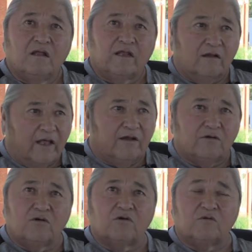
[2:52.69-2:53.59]
And
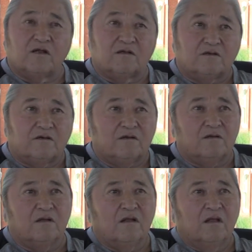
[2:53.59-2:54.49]
later on, when I
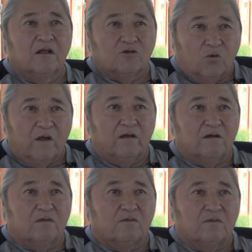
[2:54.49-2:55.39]
turned
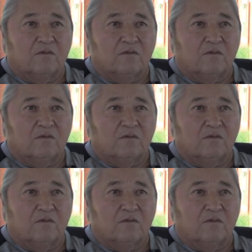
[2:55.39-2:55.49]
12,